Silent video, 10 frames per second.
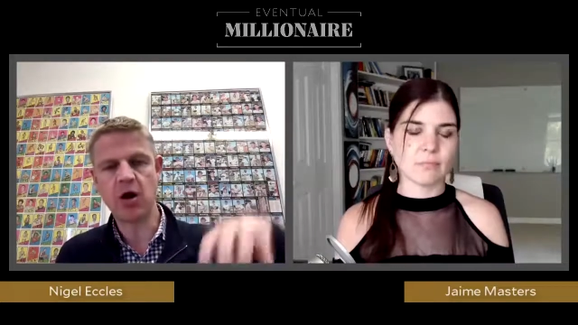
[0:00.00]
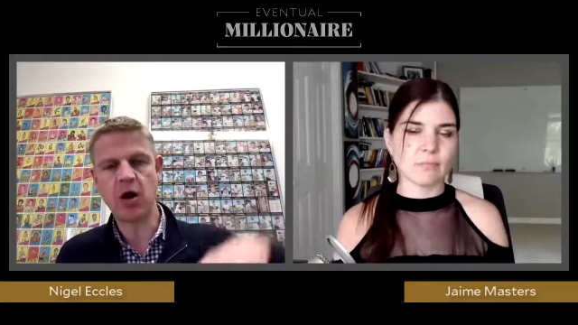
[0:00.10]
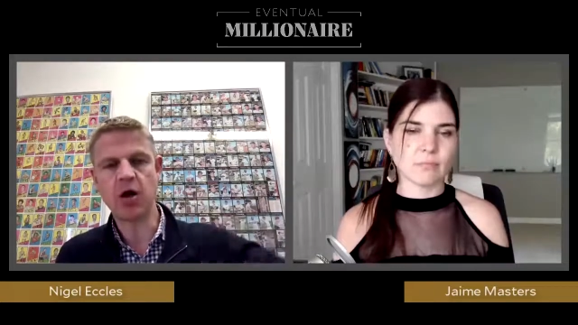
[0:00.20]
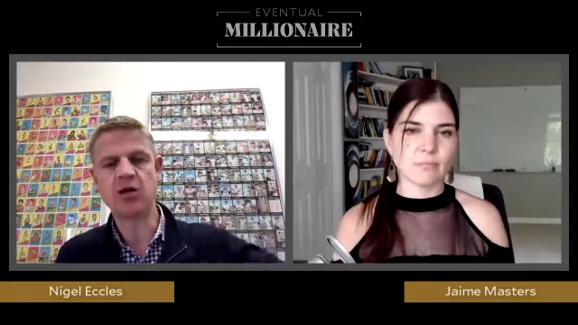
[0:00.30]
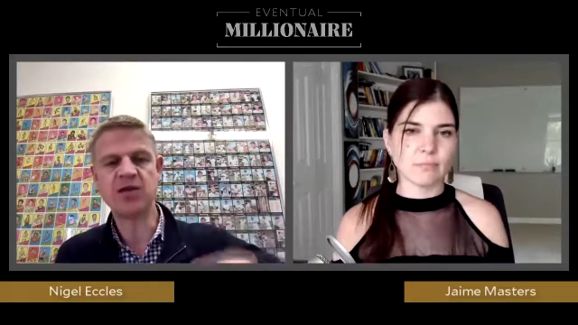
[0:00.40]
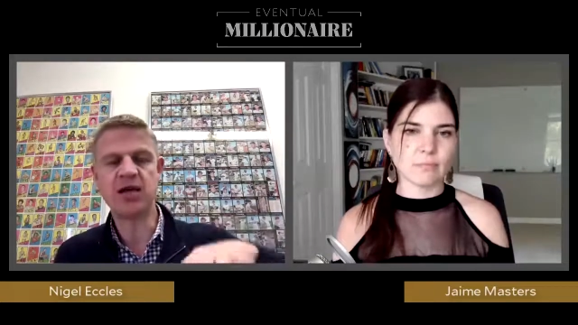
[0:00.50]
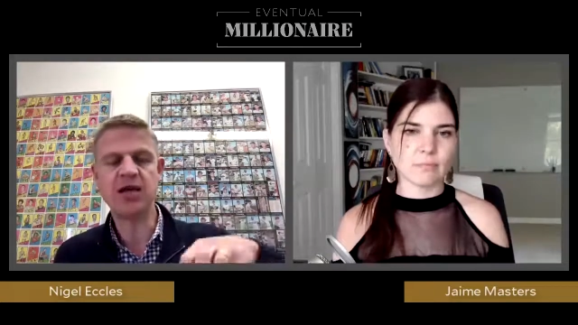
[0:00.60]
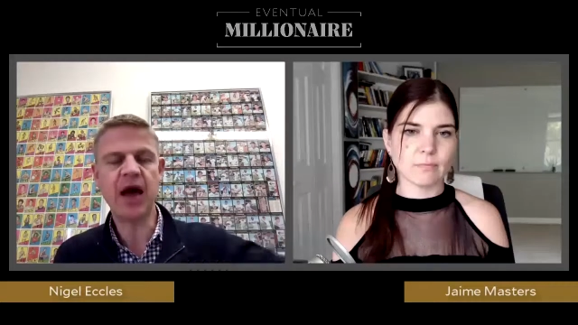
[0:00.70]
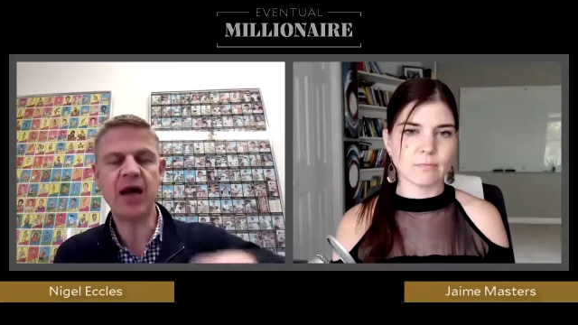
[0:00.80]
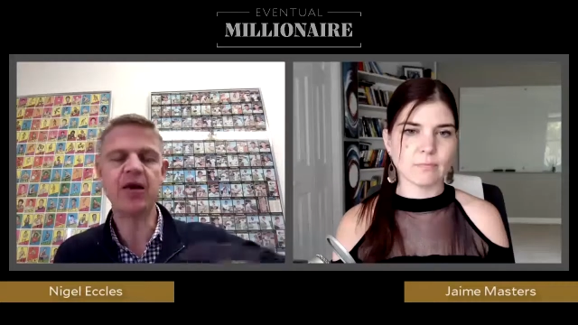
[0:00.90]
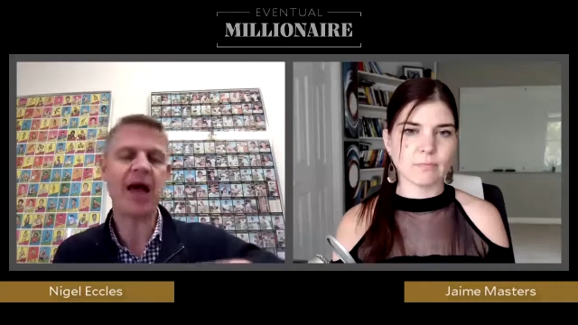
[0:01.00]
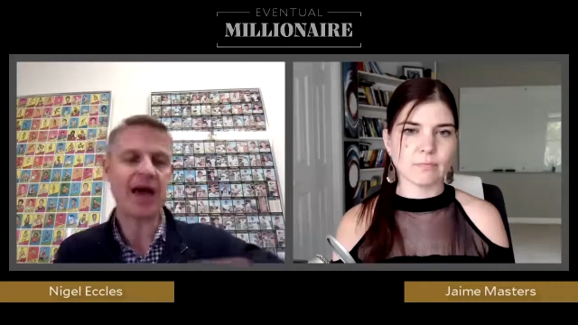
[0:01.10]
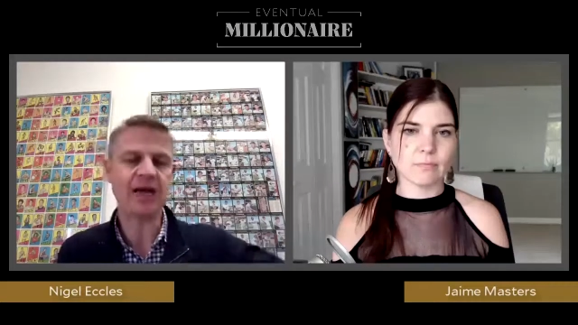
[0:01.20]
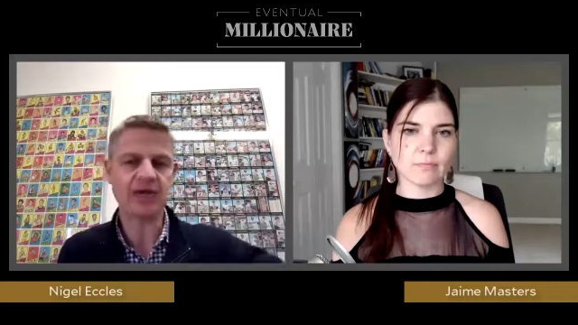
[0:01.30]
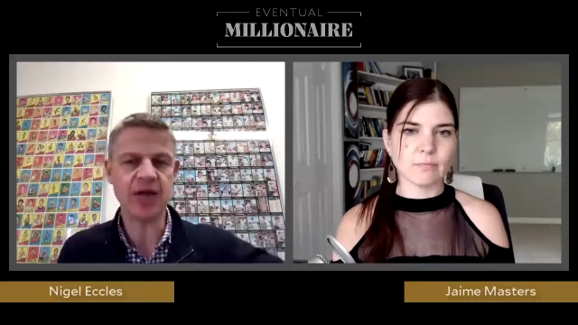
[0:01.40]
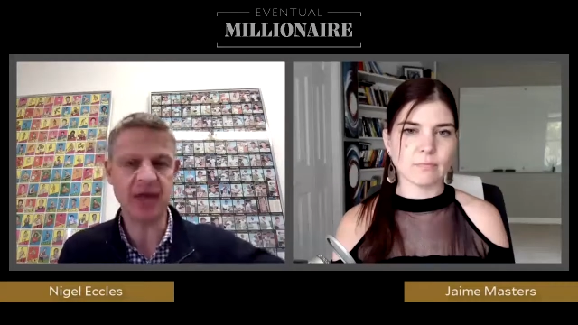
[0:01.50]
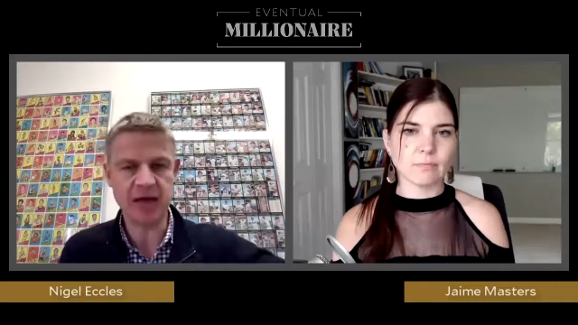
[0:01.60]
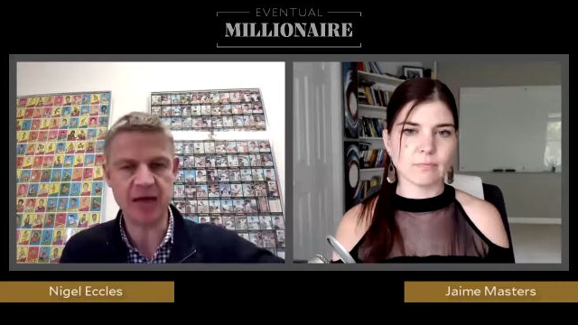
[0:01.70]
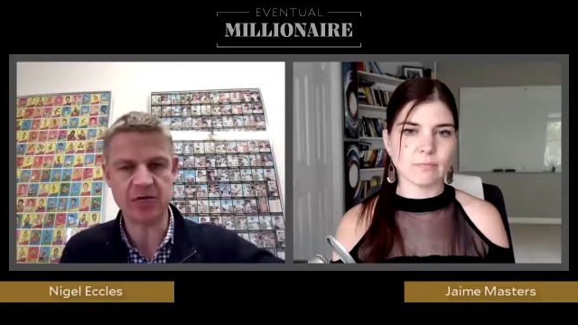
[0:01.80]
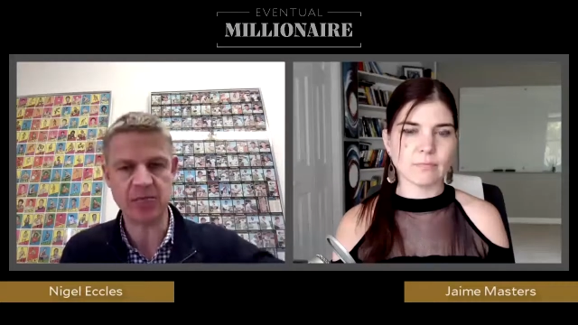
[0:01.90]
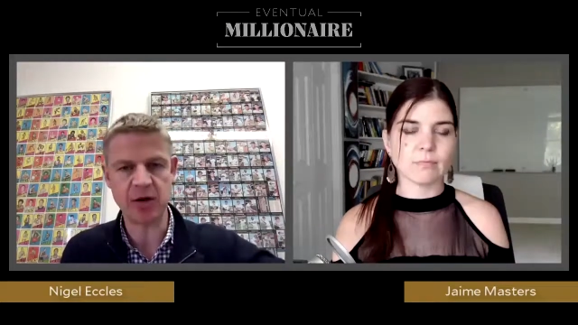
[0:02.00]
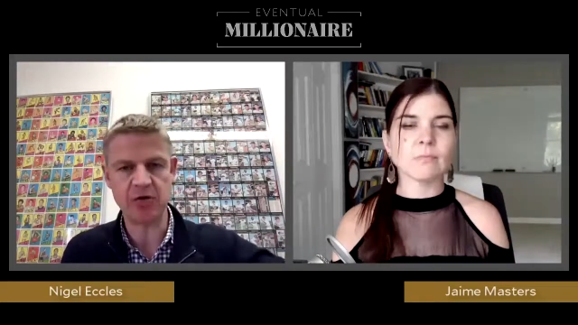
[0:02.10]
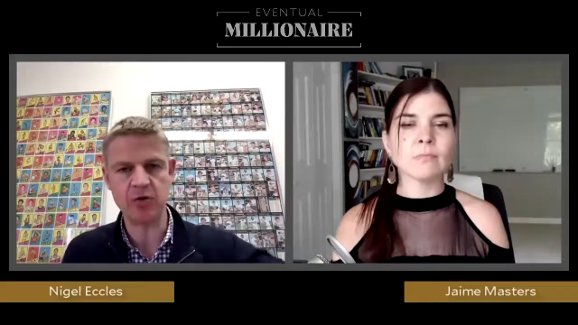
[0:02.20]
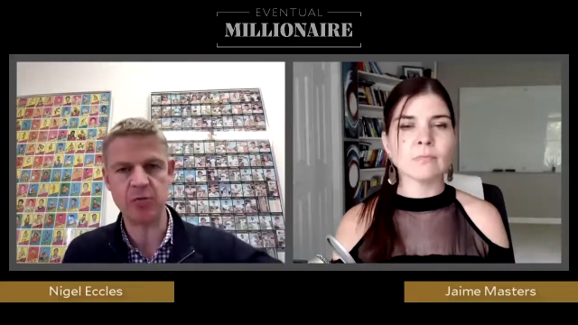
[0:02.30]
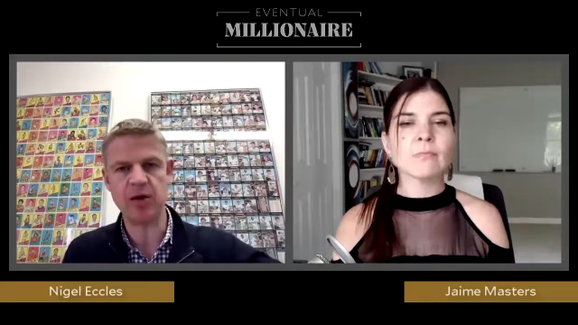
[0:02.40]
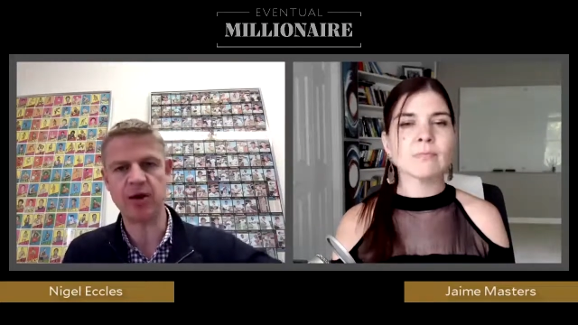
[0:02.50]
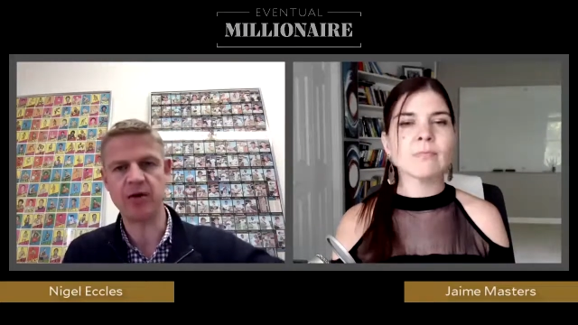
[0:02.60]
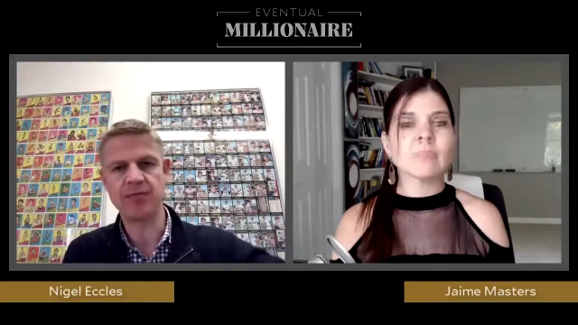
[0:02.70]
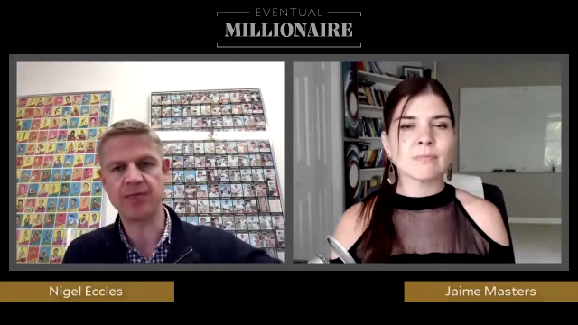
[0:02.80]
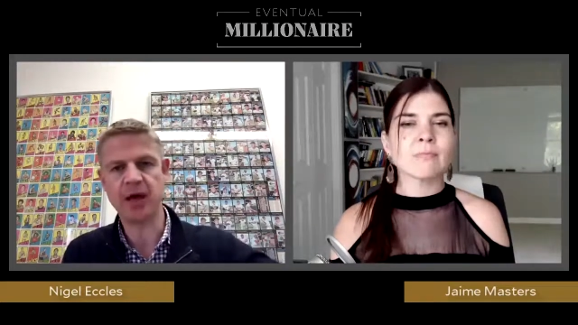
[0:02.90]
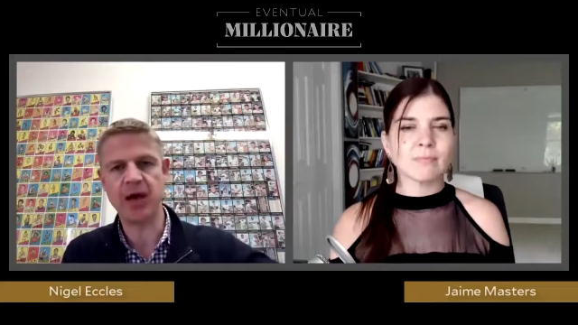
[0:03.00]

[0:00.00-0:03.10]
Speaker 1: are saying, yeah, I'm going to actively engage with my group here.